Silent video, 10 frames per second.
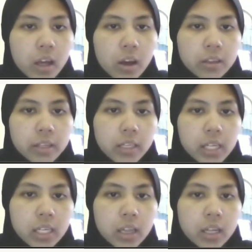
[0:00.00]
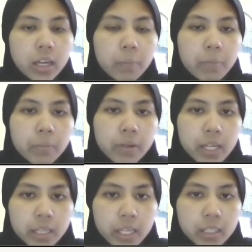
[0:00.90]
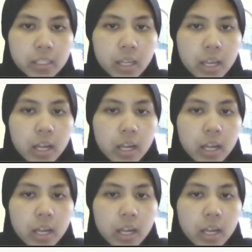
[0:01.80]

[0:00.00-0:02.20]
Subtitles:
on technical capabilities.